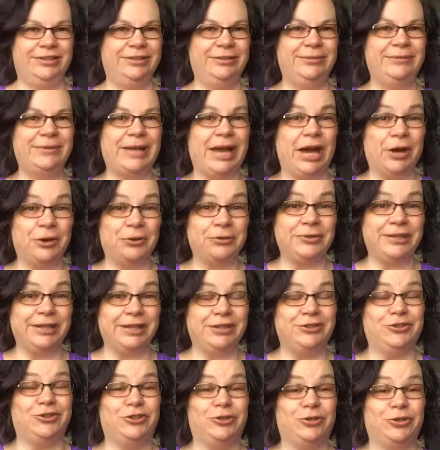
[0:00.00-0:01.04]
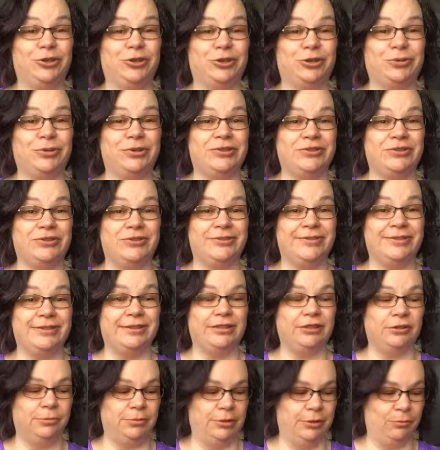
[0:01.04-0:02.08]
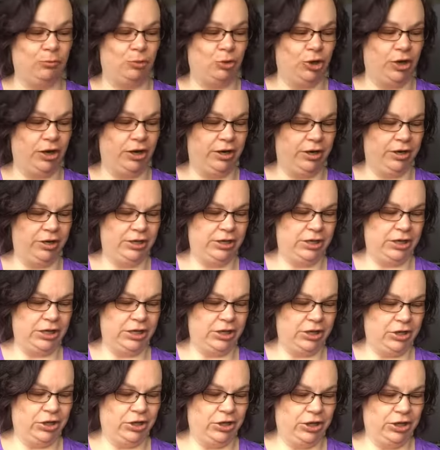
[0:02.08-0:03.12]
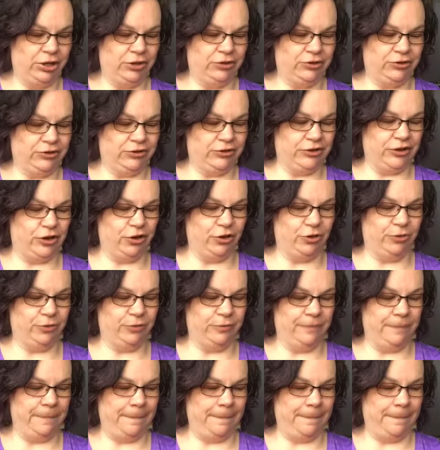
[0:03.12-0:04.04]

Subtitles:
how to get to know your crystals a little bit more. So,